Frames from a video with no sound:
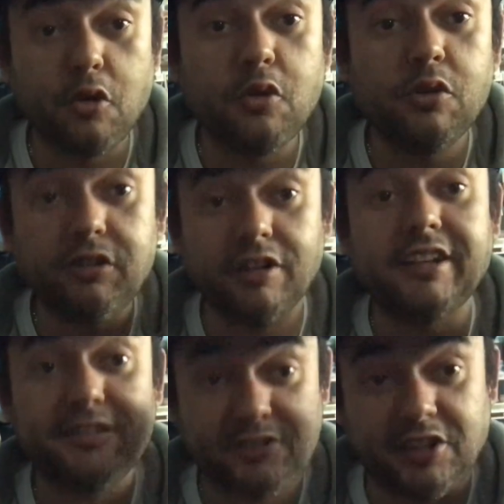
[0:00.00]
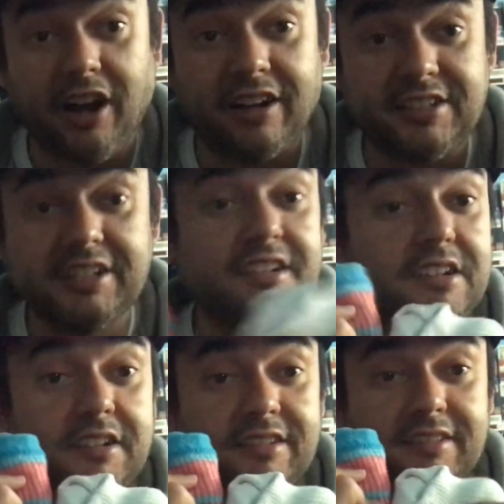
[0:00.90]
cool-looking socks.
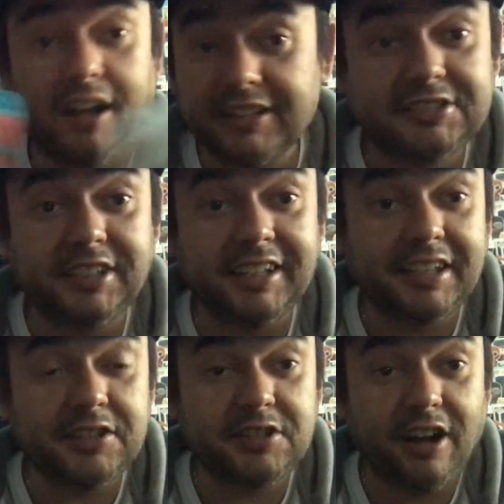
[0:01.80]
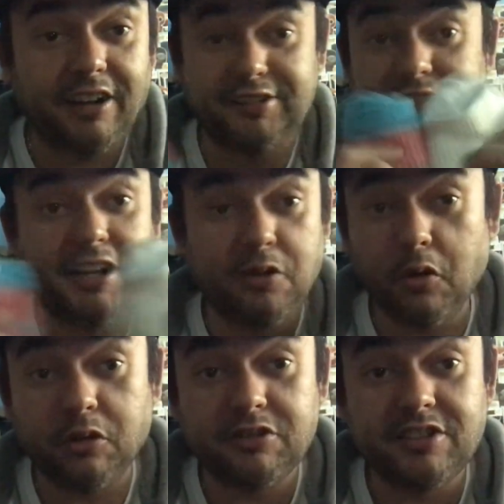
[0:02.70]
Not stinky socks, not
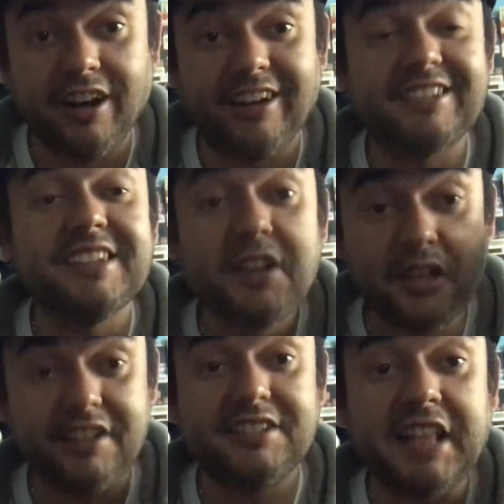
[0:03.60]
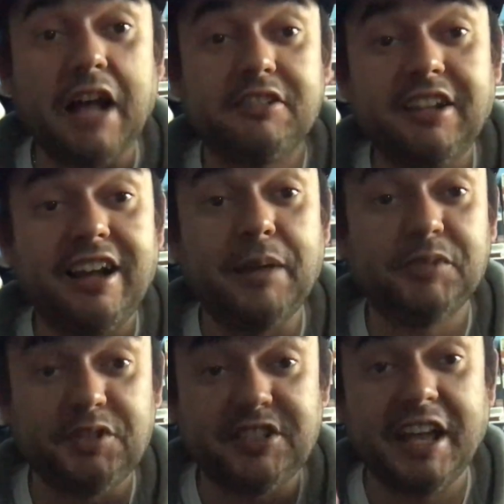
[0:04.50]
old socks. It is now time
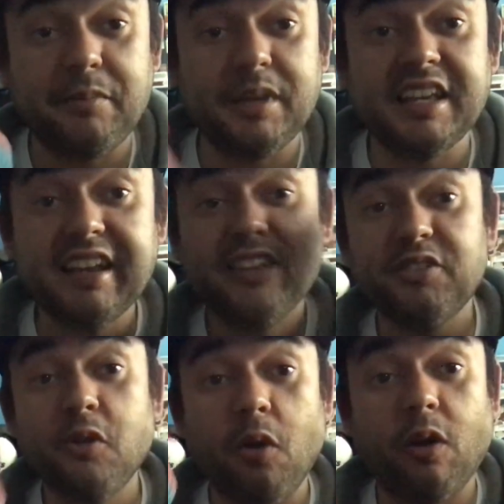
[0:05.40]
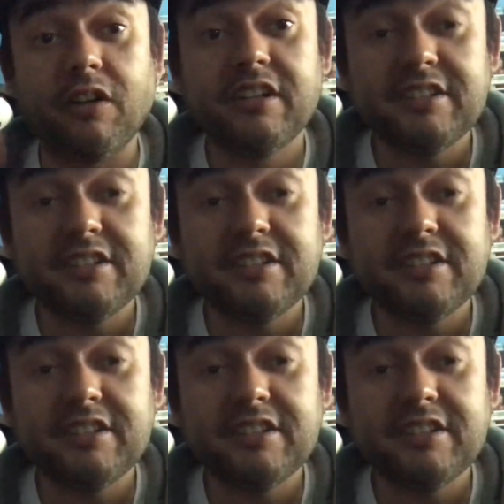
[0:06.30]
to send me your